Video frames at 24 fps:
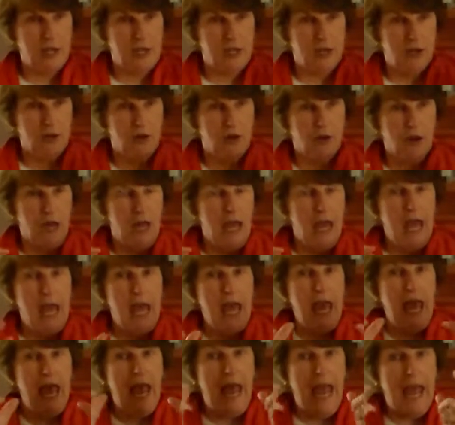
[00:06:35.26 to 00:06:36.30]
out here,
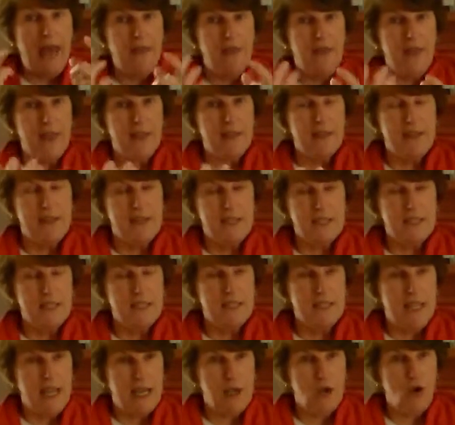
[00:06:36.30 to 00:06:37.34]
and that this
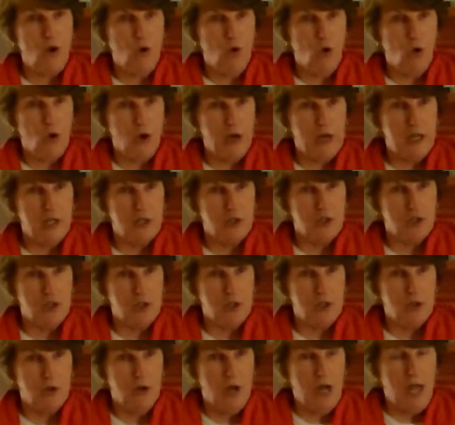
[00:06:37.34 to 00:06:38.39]
is a core
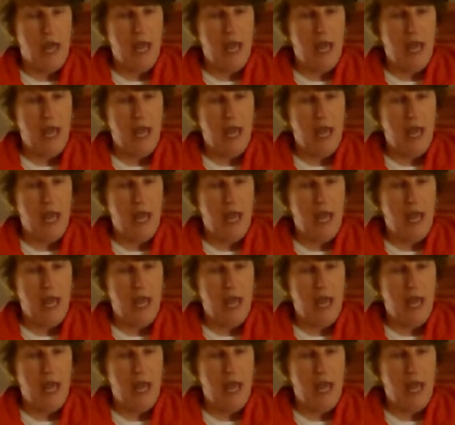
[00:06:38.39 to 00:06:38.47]
issue,